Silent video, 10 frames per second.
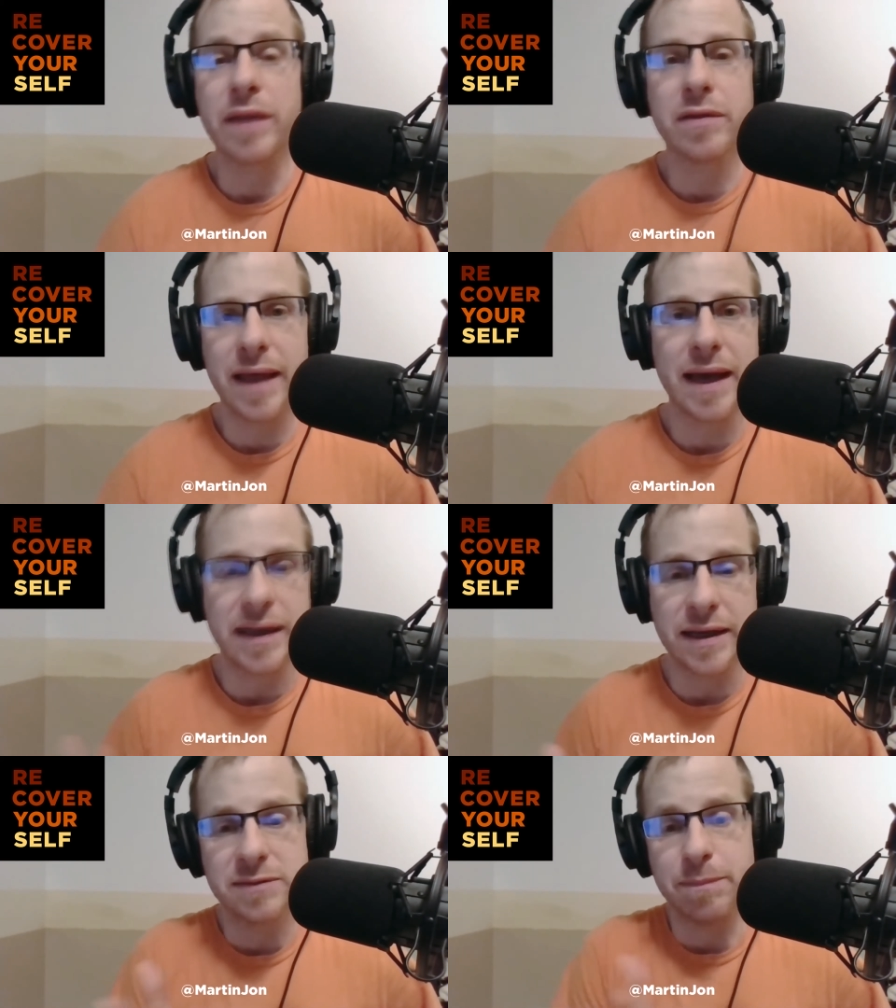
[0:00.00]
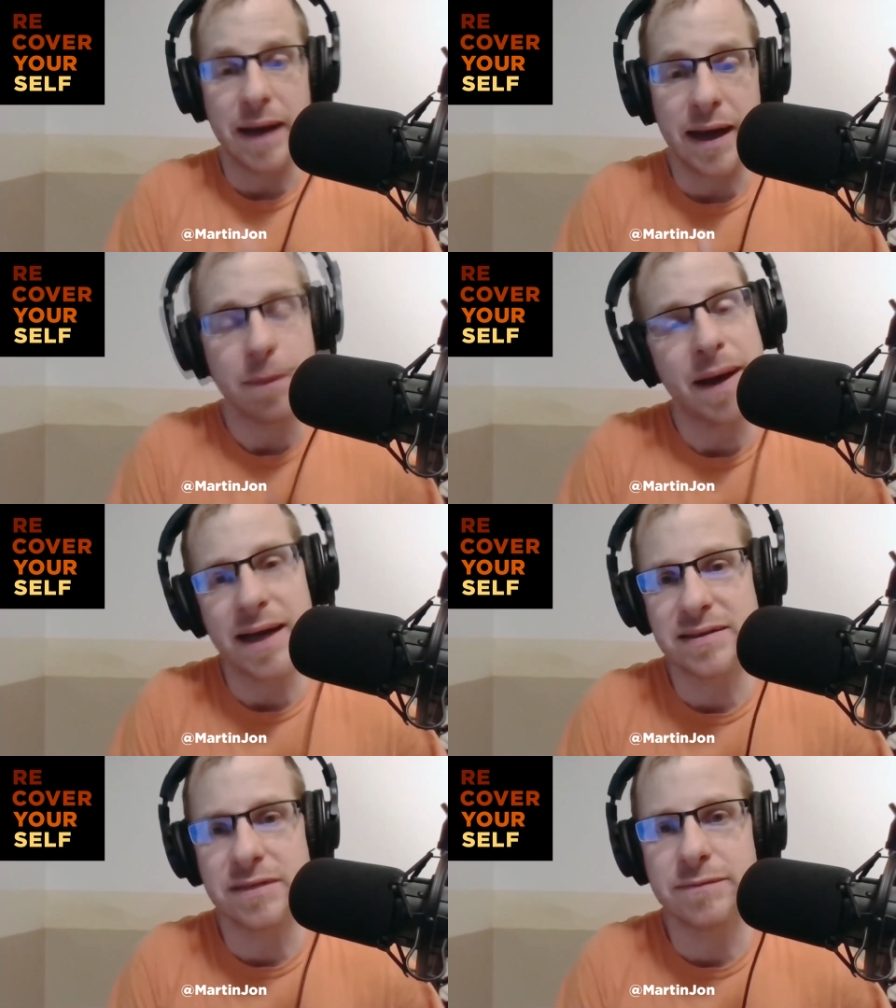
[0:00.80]
whether that is on a
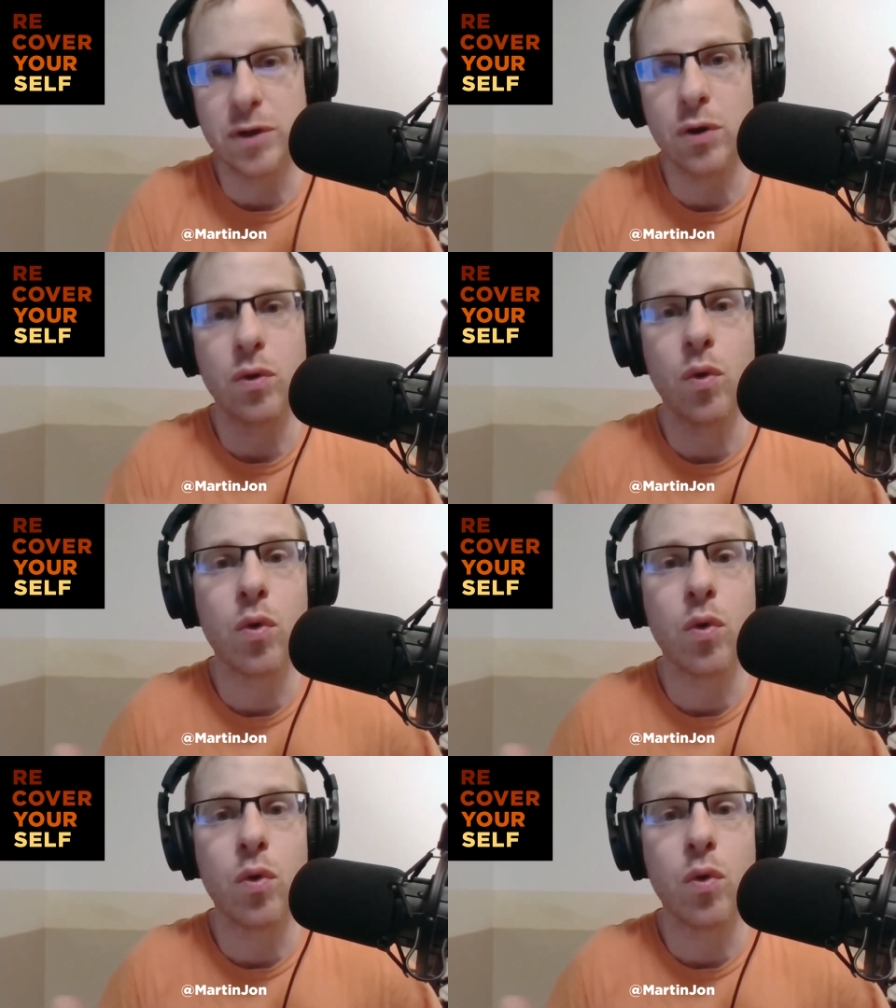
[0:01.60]
positive note